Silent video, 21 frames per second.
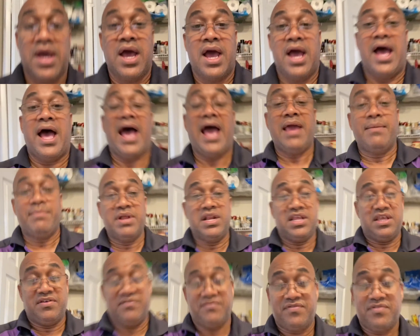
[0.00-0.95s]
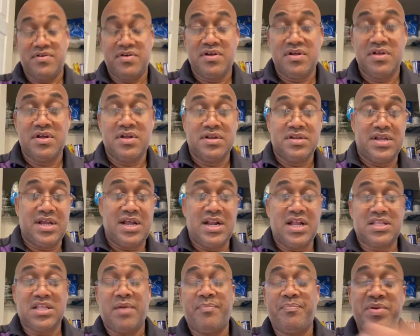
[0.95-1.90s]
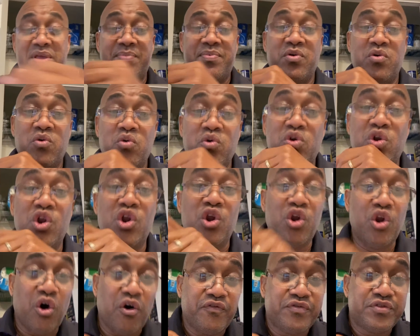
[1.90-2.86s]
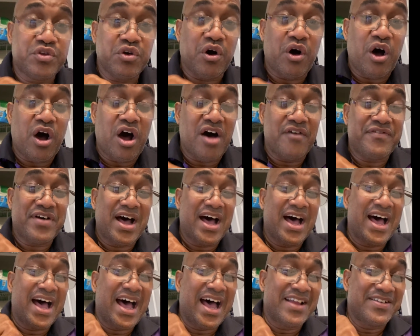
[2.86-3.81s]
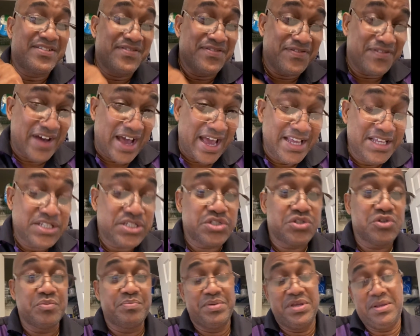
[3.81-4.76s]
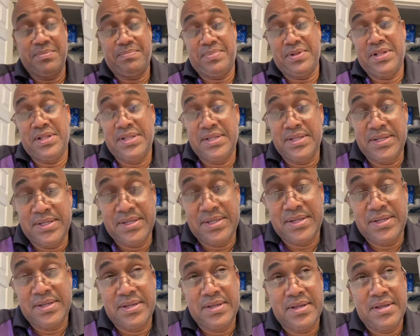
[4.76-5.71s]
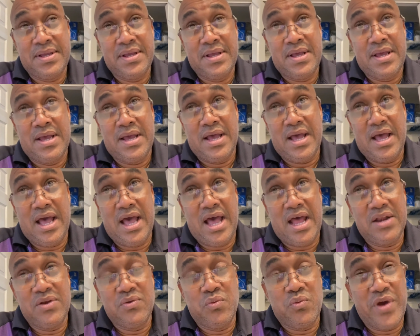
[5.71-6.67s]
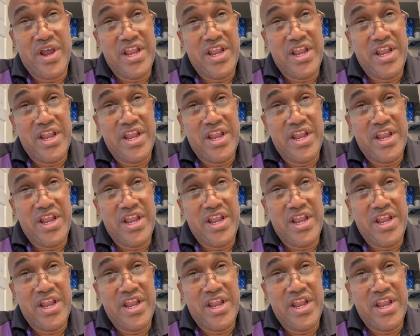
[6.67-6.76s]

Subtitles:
I believe there are a lot of people who love to offer advice to people. And when